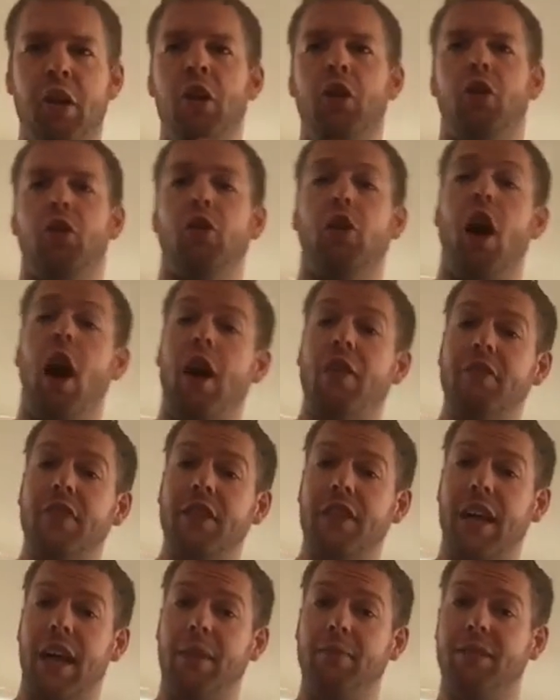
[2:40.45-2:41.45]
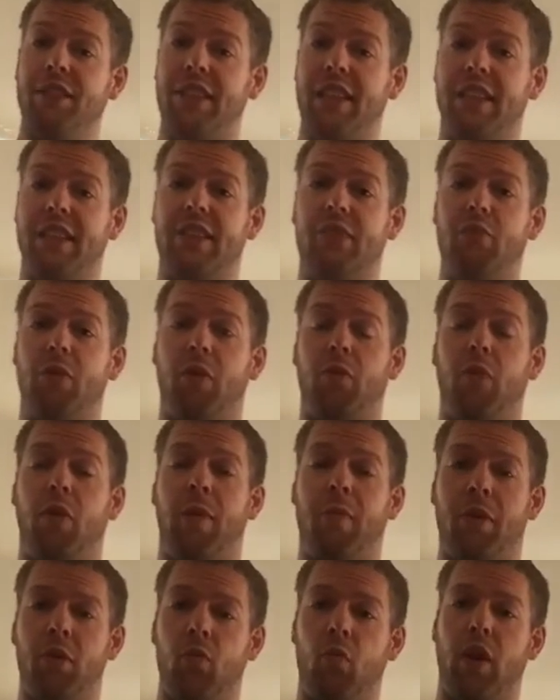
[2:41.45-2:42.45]
You'll oftentimes see this with
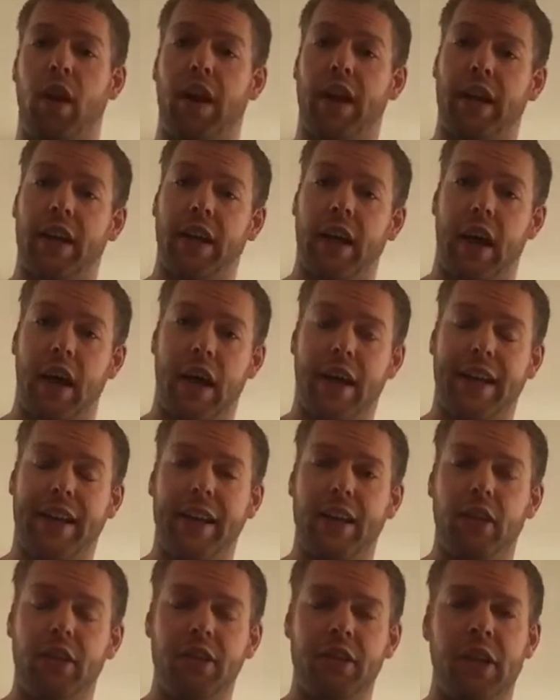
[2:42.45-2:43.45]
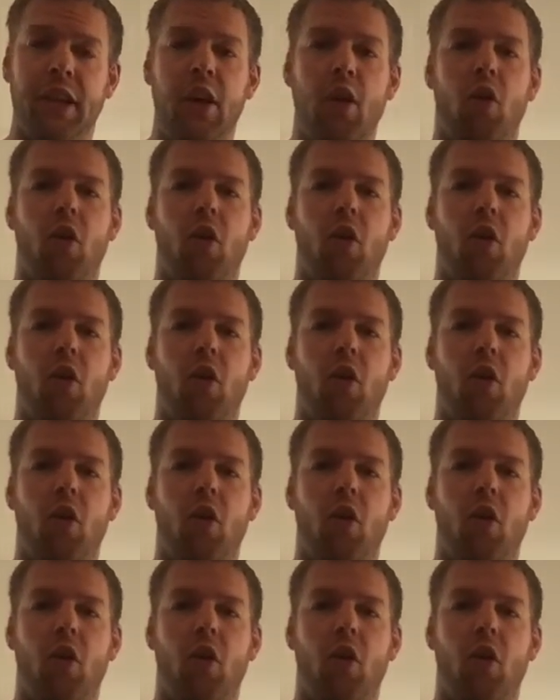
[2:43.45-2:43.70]
women wearing heels,